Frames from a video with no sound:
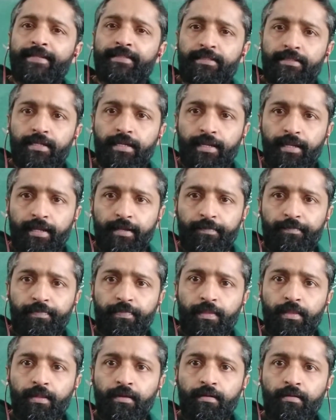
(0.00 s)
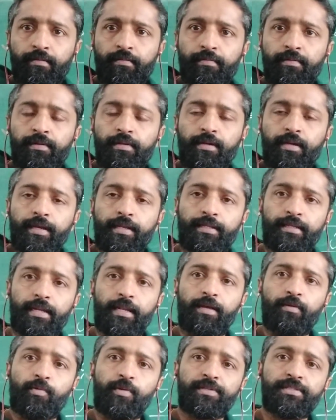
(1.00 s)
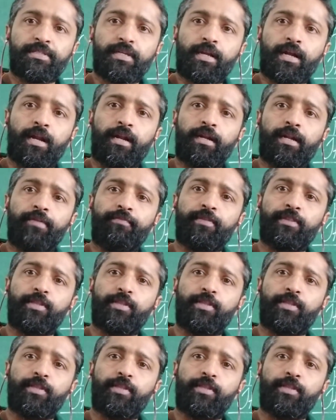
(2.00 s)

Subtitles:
Italy. Italy was a country with